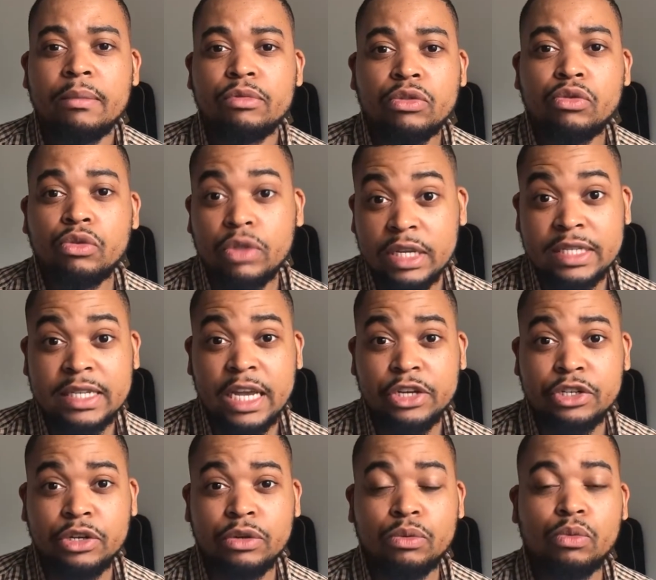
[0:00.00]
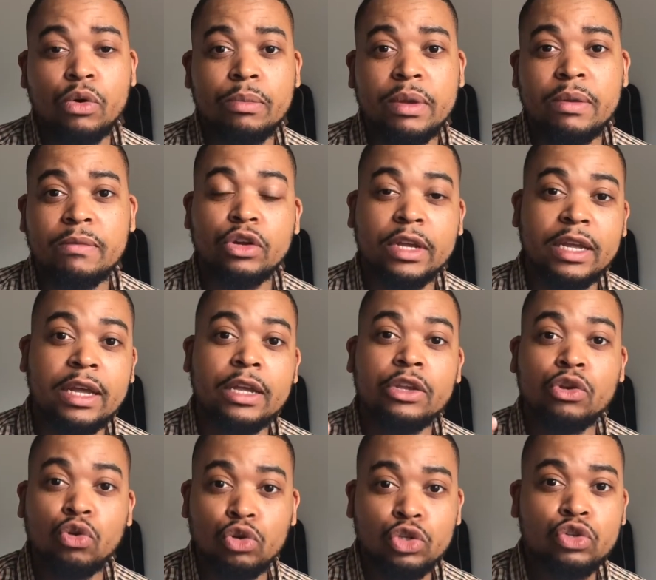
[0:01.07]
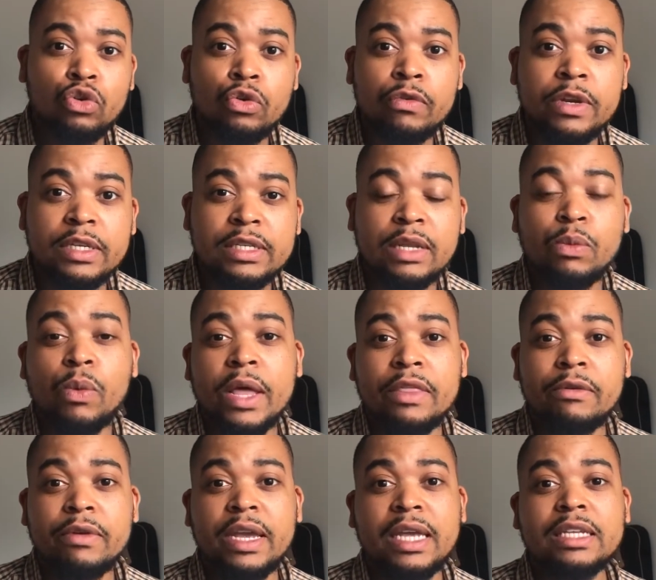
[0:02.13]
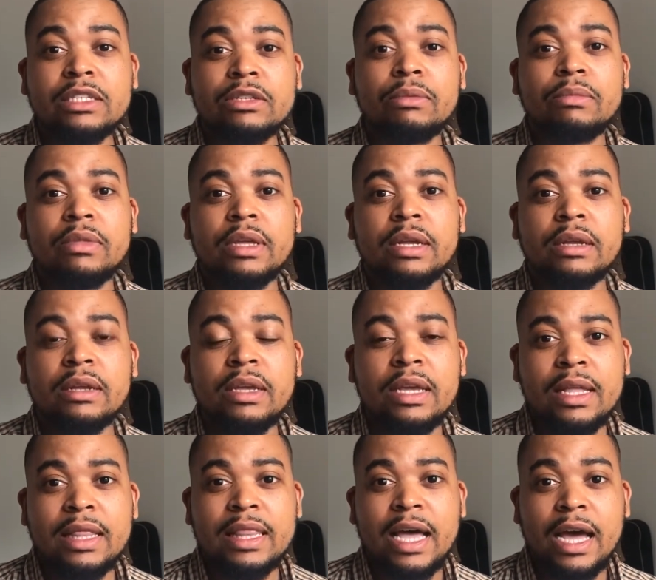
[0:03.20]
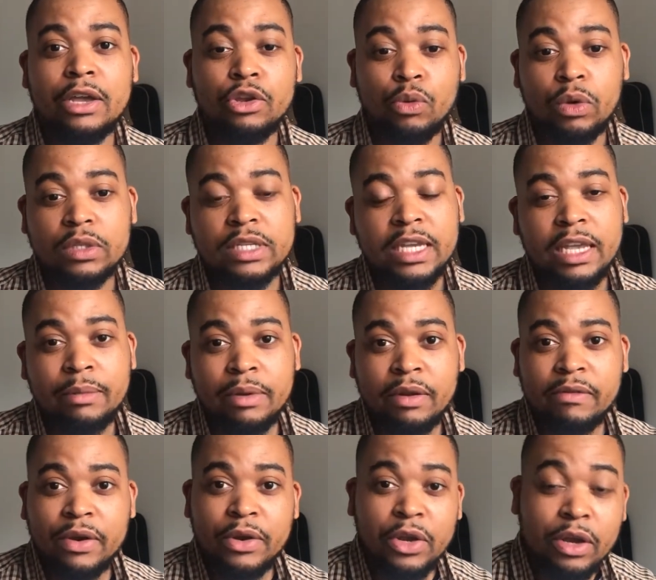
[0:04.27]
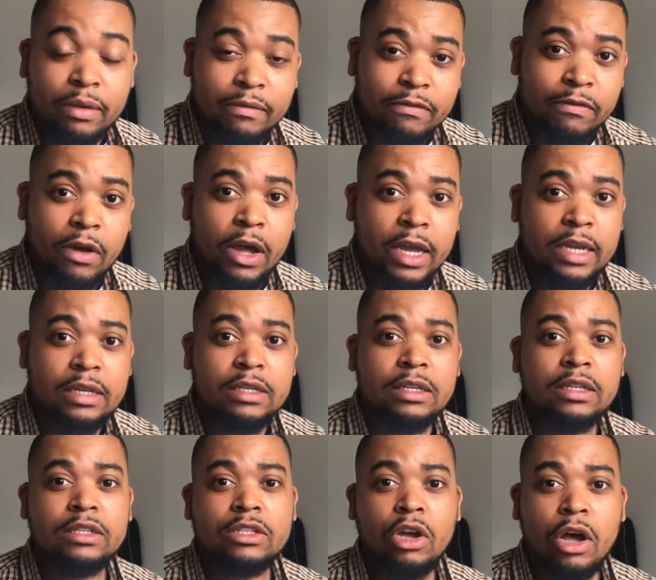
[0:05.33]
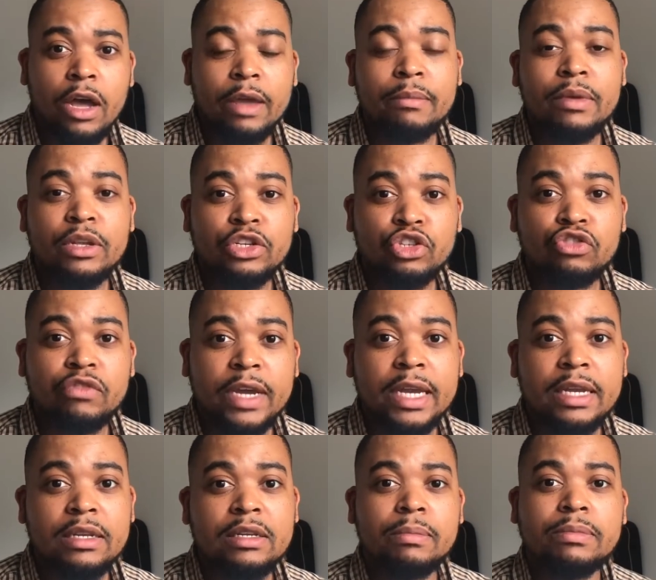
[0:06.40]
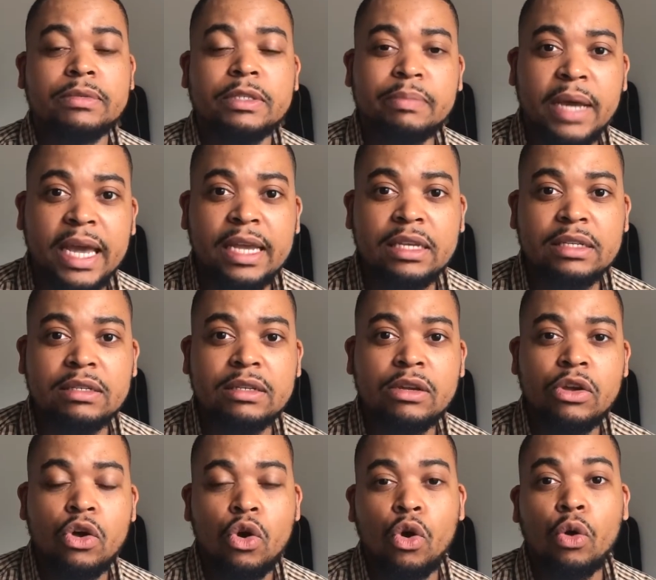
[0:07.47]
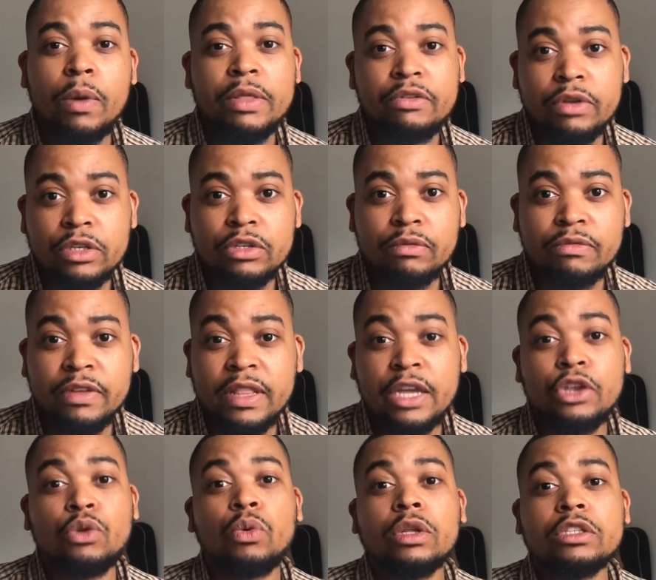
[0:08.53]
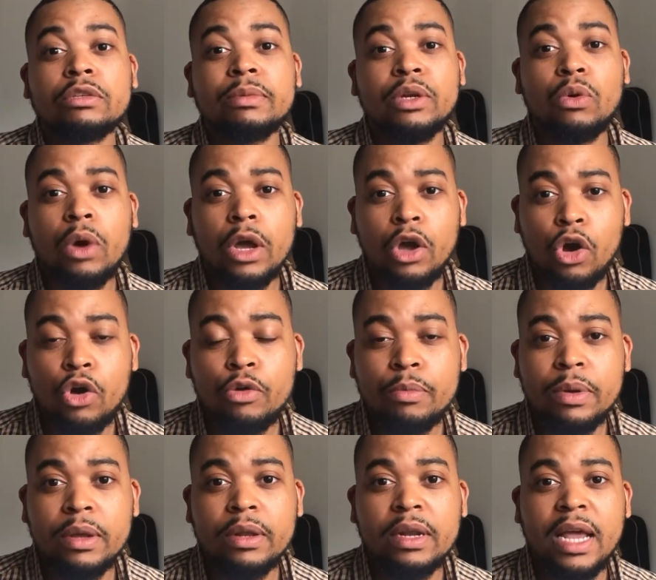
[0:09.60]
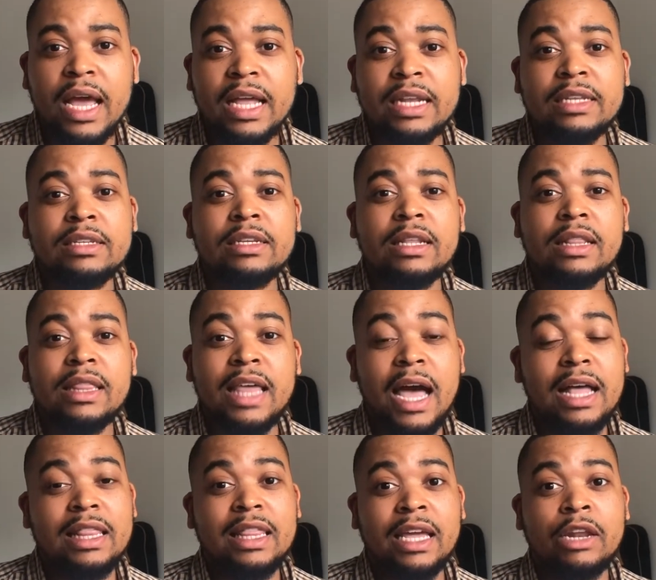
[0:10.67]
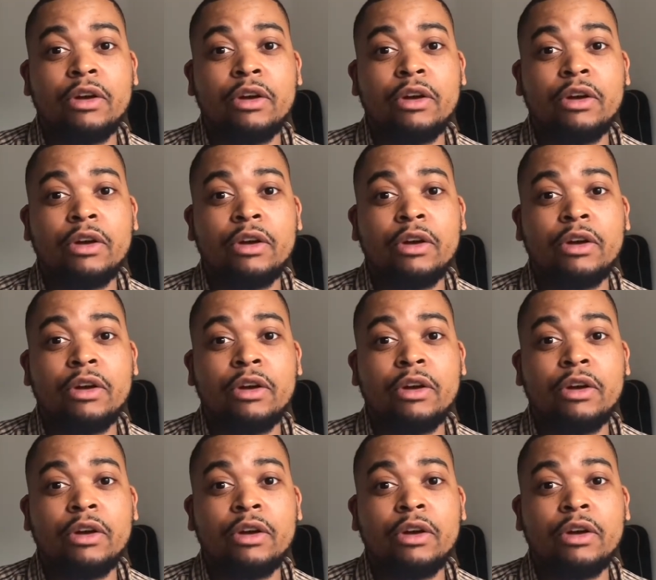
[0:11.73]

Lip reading: through this session, we'll be looking at your stories and whether it is something that you want to keep in a very confined, time-constrained space, or whether it's something that you want to be quite open, and that then